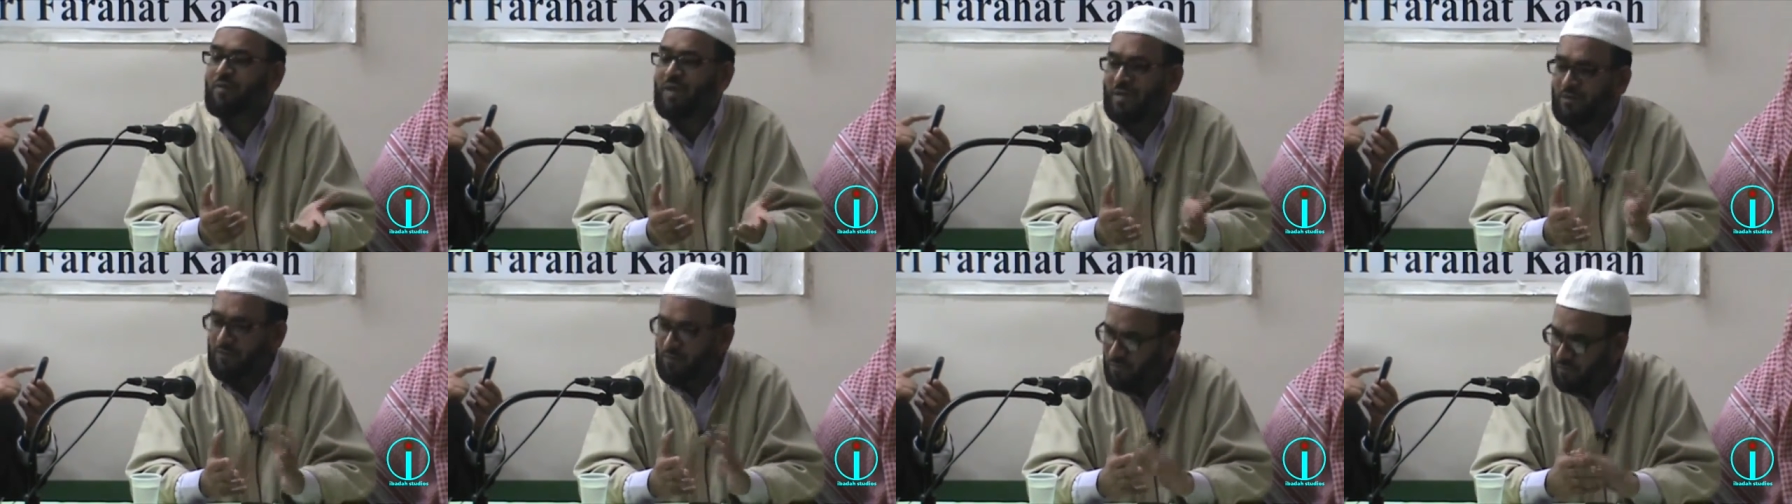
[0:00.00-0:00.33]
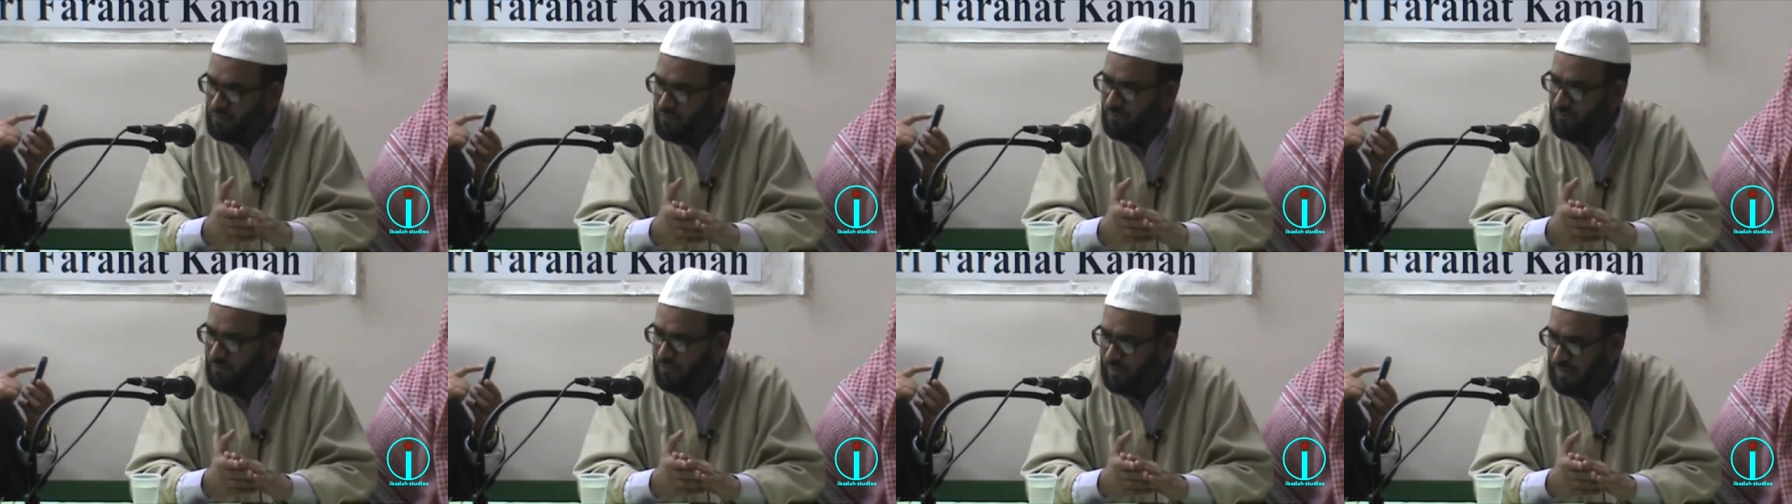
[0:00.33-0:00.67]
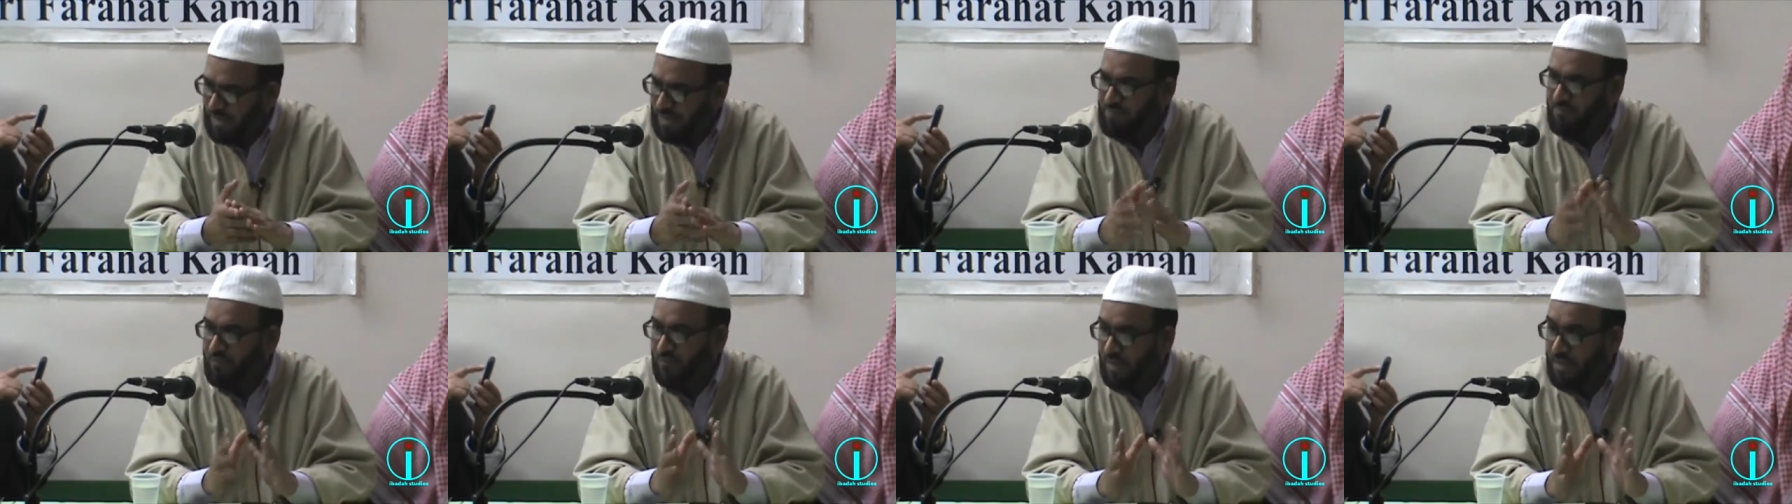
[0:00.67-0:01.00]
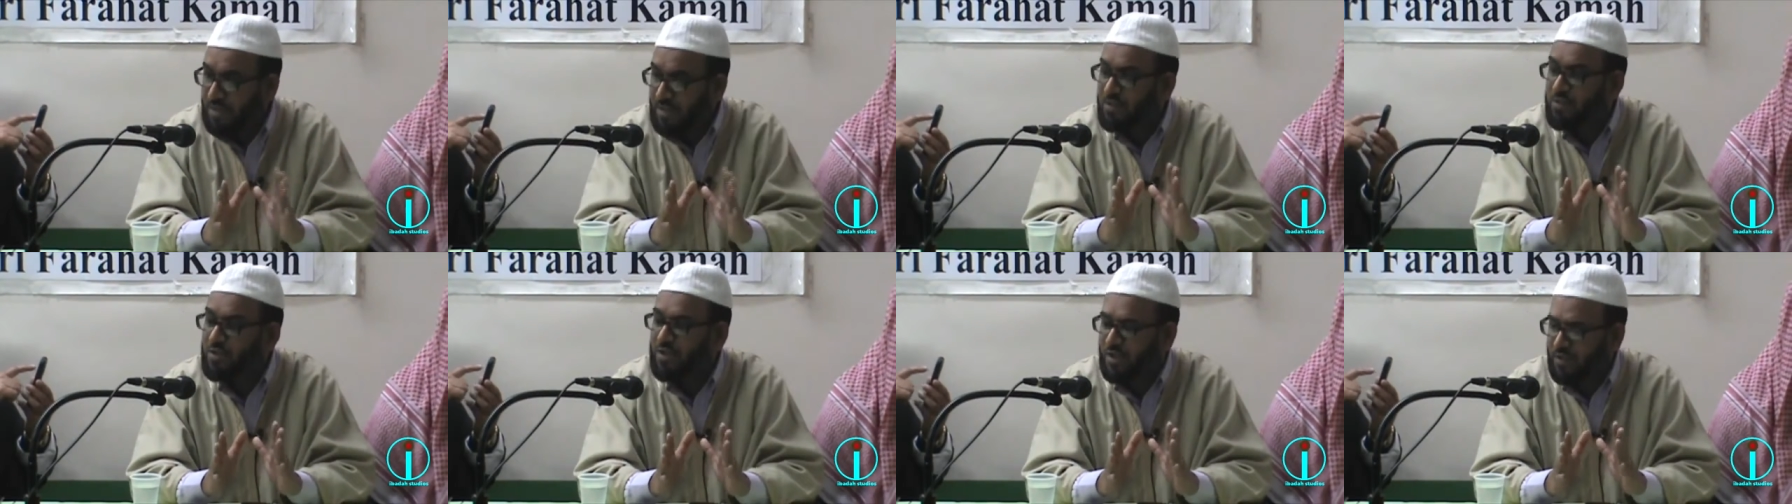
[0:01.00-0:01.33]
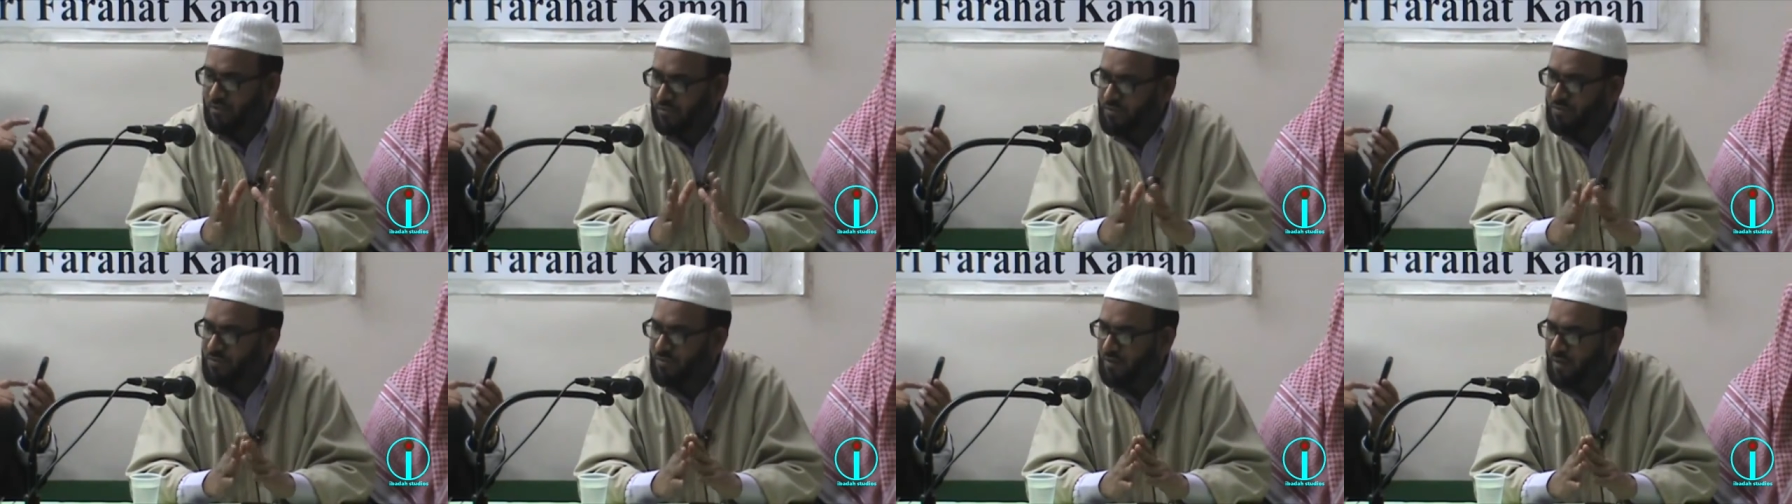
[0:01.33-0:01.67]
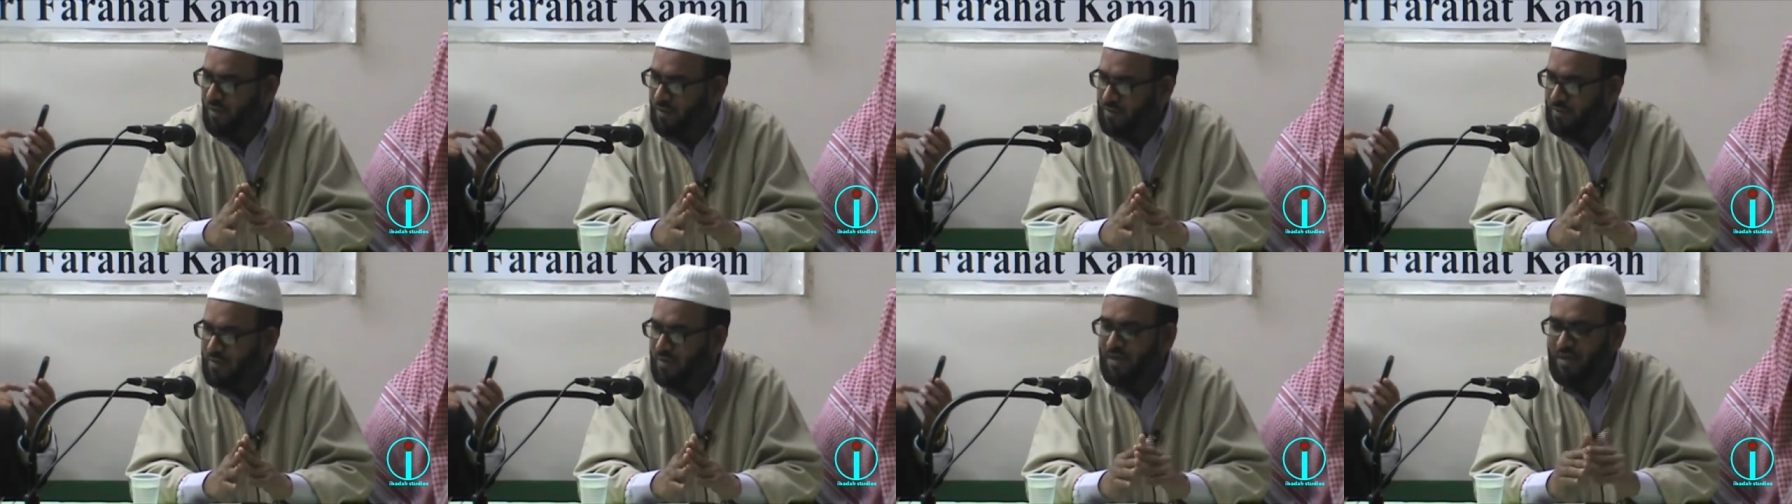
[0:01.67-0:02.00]
graduate school. That's real education
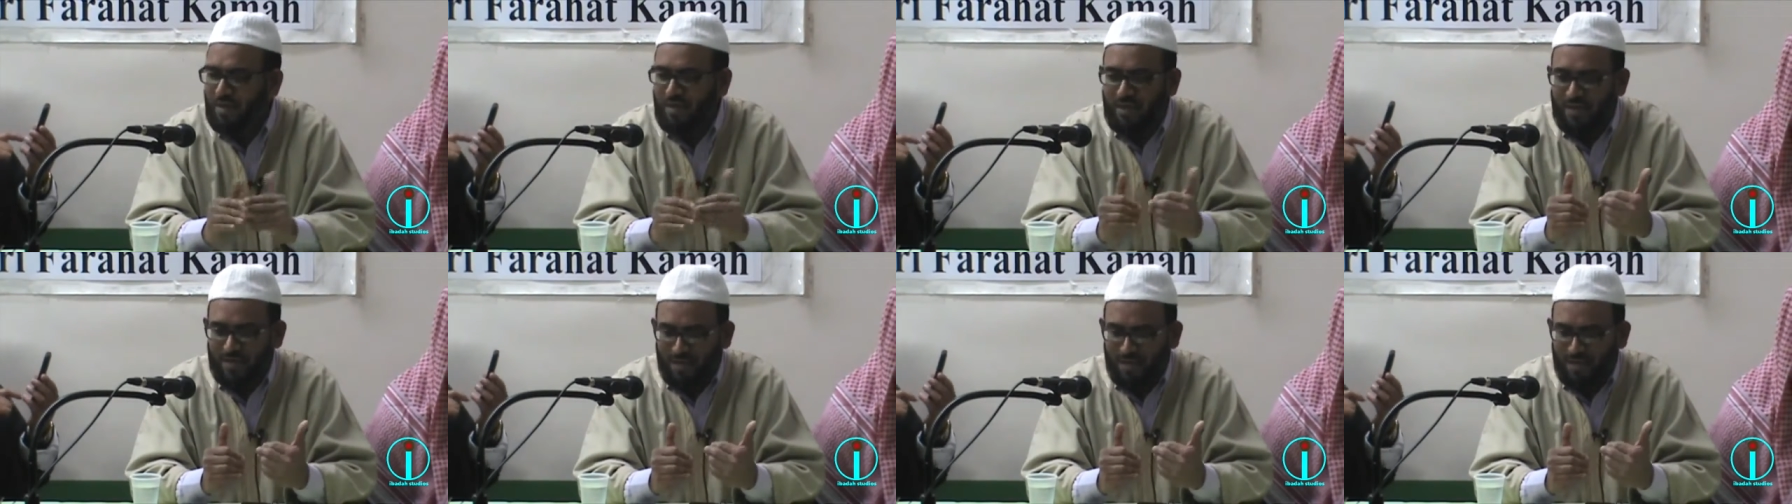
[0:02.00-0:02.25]
starts.